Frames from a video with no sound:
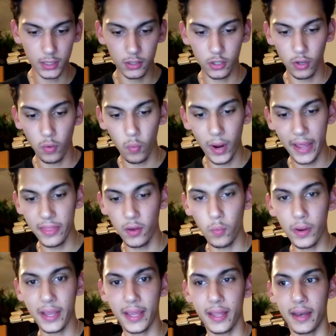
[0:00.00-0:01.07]
So the way that
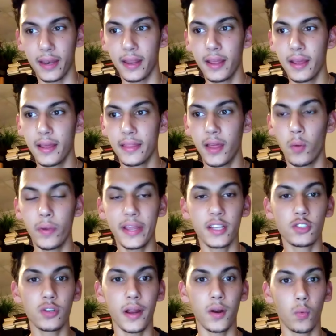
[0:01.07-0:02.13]
we can that we
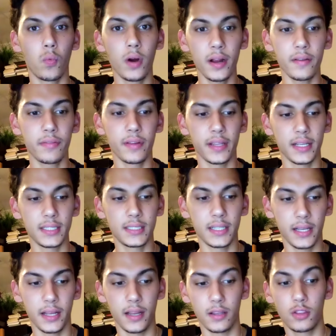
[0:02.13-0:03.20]
can try to work for this
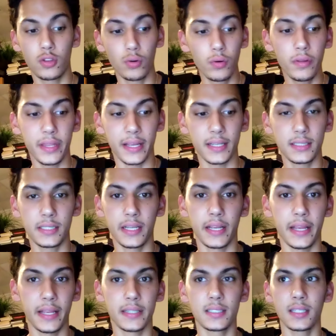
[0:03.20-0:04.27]
it, it, through this
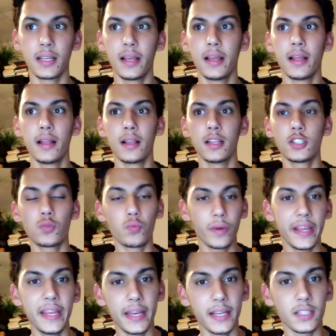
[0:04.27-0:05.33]
it, is let's
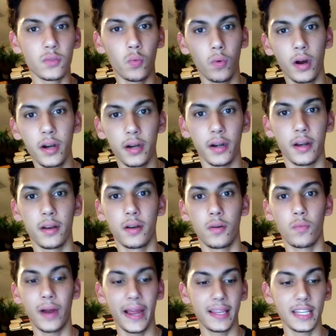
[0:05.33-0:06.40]
read His Word,
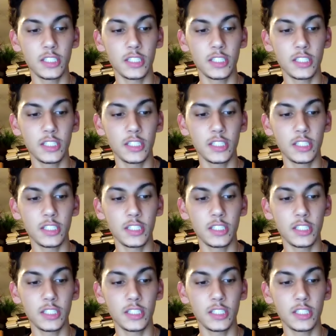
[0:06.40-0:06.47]
right?